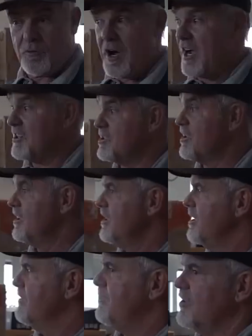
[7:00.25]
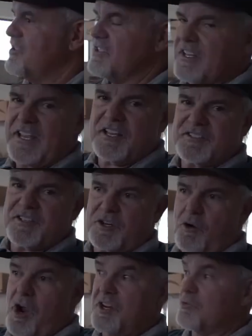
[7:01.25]
garage versus against the
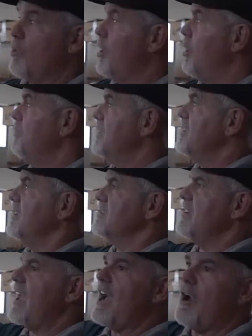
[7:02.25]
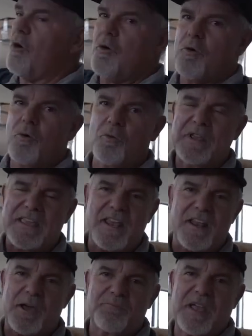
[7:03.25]
garage wall because now we
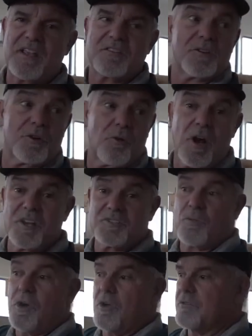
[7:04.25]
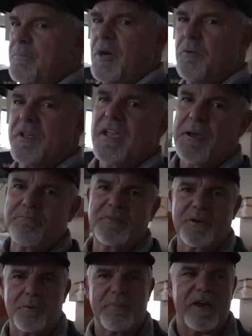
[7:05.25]
cannot paint the garage walls, but we got
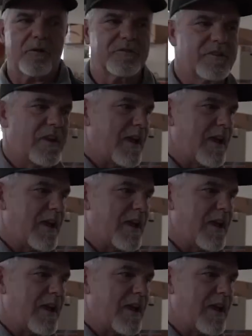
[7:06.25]
bigger battles than